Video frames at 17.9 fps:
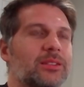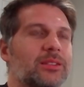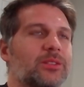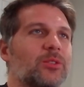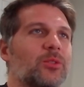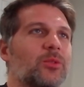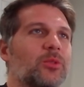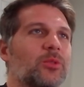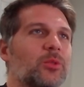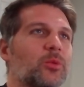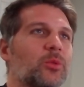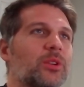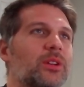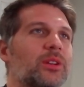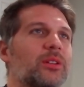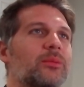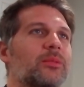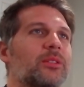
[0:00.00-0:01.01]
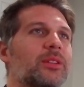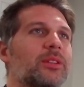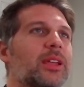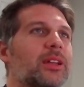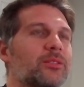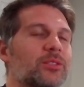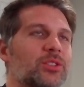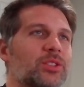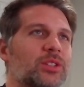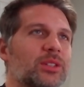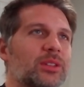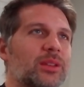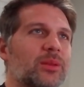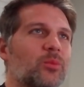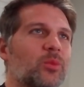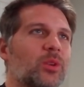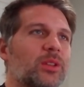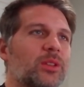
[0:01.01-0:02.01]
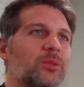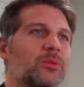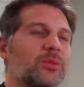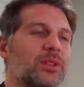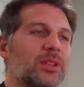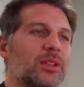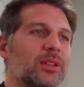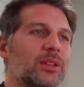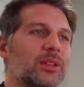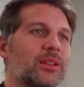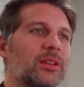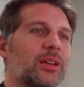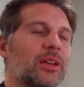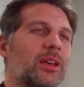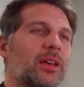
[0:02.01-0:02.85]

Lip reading: So you were negligent in what you did,